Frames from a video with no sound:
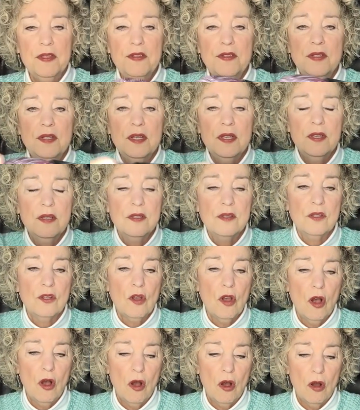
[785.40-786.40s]
This is
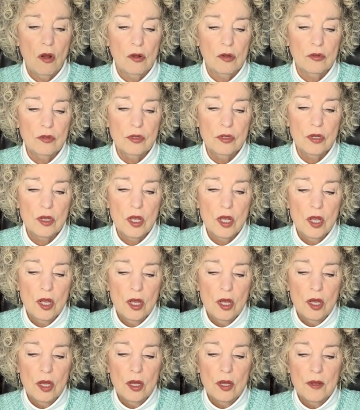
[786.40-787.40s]
called,
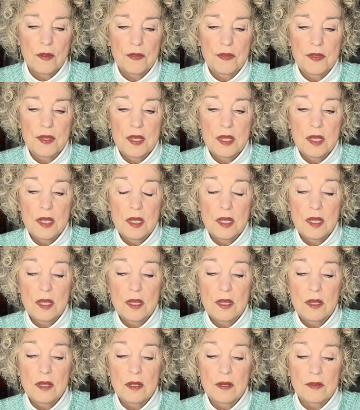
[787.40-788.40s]

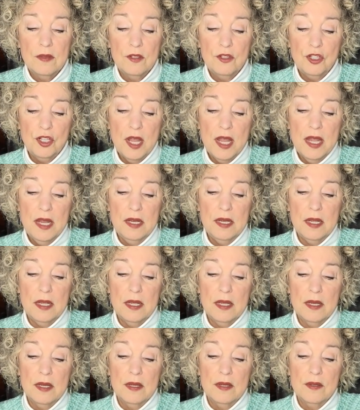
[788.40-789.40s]
the, the shade
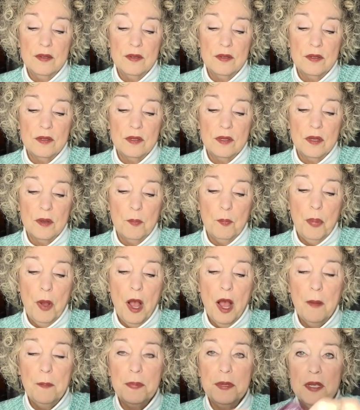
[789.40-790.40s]
is
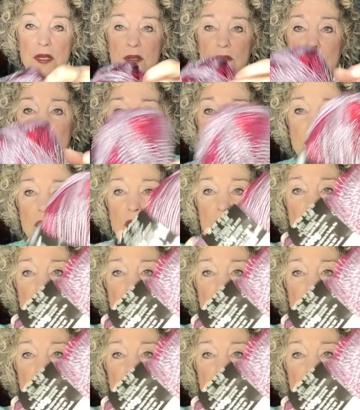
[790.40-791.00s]
Poppies